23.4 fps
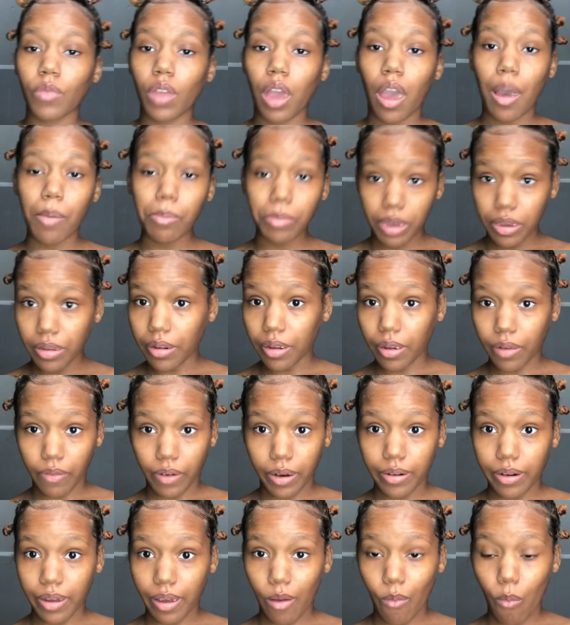I'm eating right
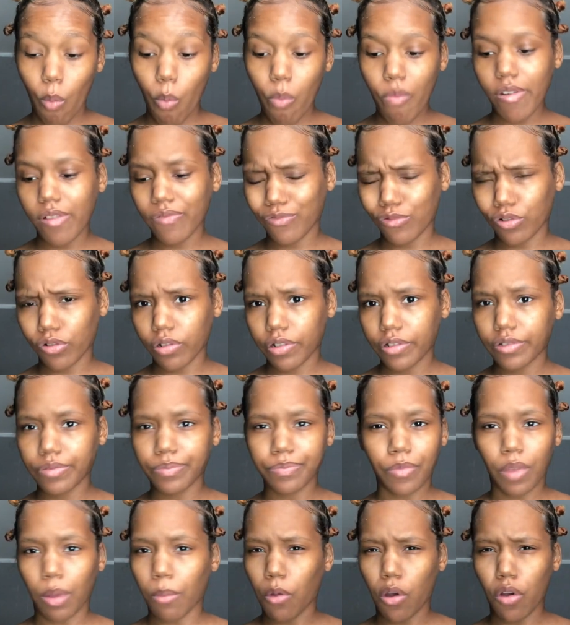now. Of course,
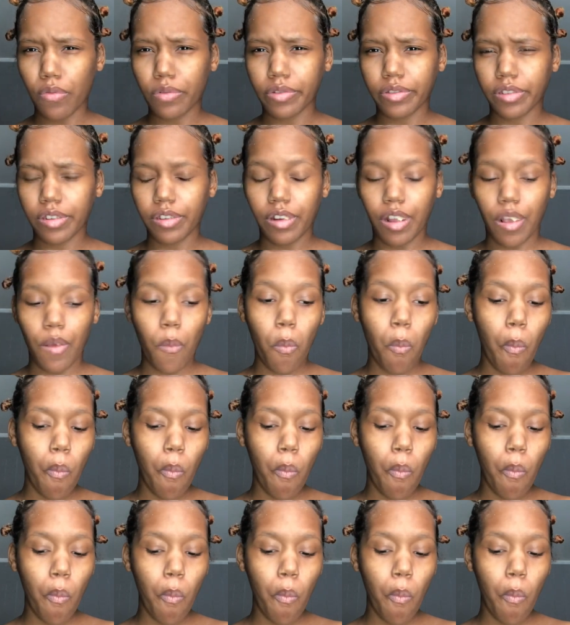I'm always eating.